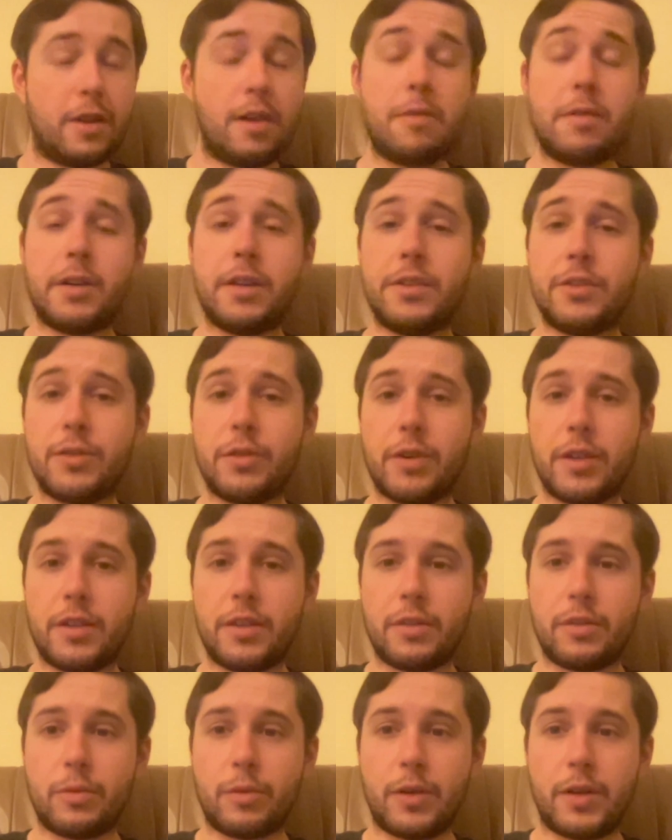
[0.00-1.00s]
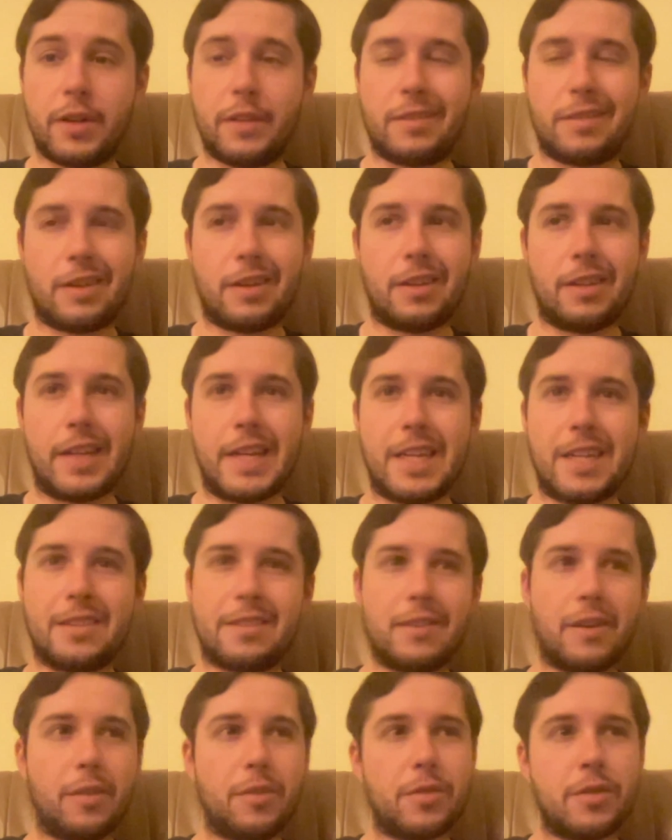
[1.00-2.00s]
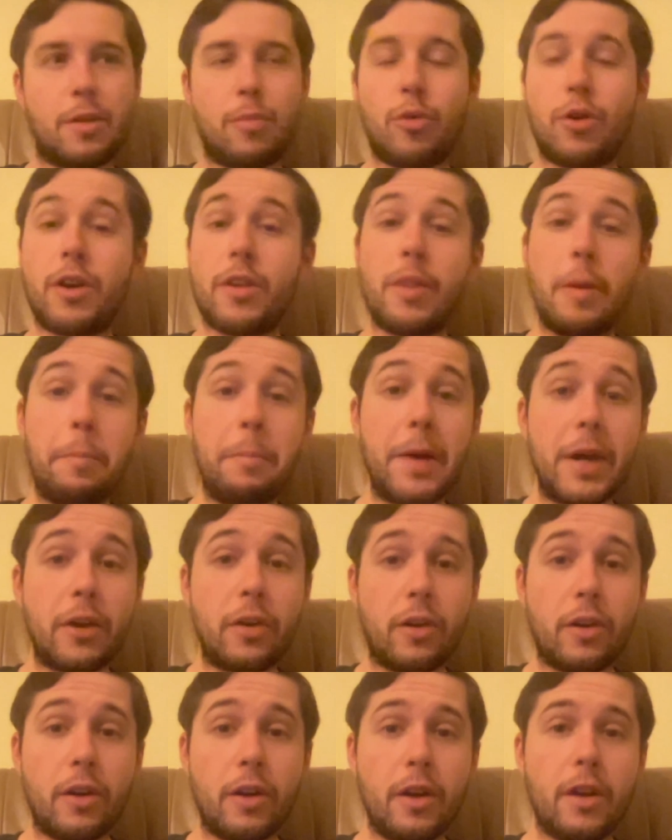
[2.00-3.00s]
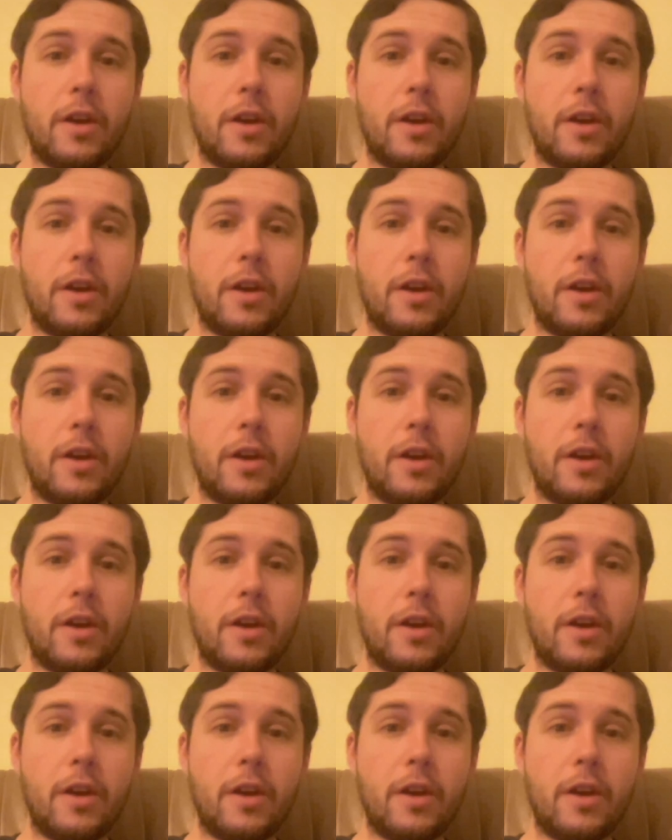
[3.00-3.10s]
Now, I enjoyed this one. It's going to land itself somewhere in the middle